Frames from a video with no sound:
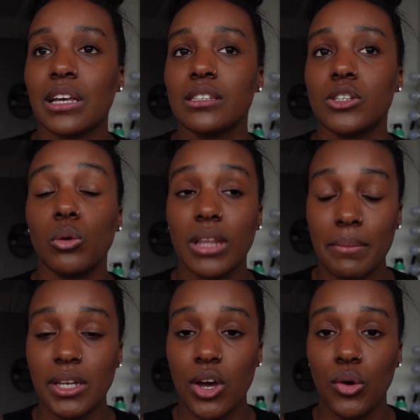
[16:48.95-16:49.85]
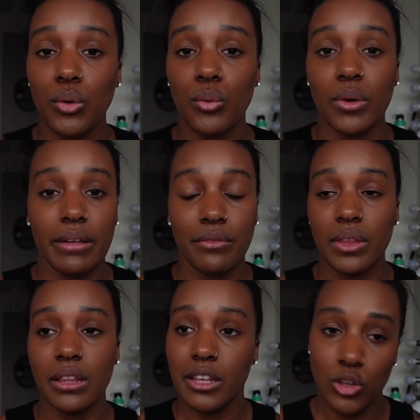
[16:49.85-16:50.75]
So let me know if
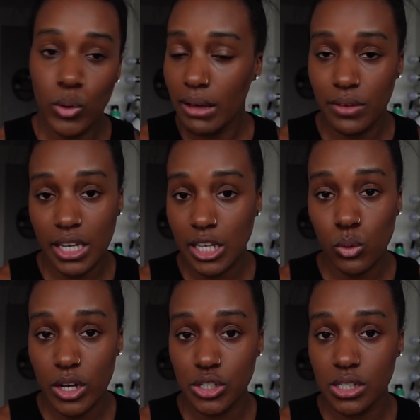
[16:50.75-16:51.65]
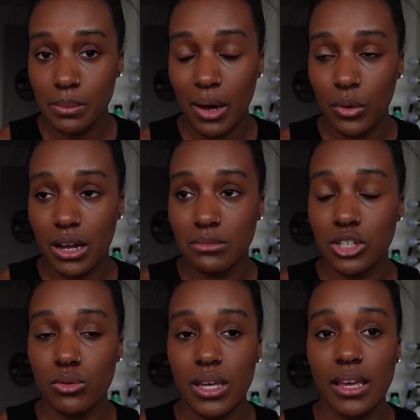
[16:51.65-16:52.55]
you have any questions about what I'm
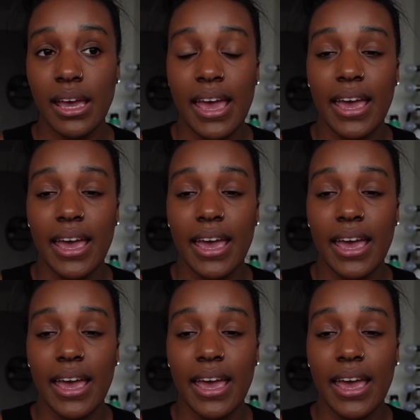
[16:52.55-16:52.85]
doing,